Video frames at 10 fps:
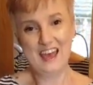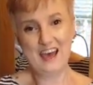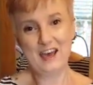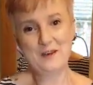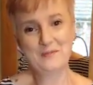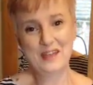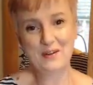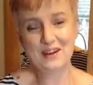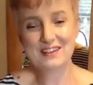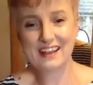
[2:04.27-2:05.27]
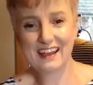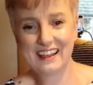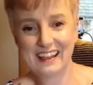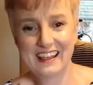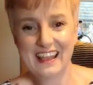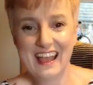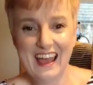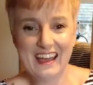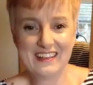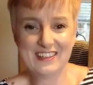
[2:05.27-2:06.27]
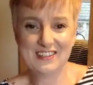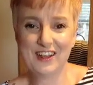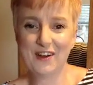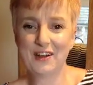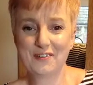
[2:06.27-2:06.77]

As you know,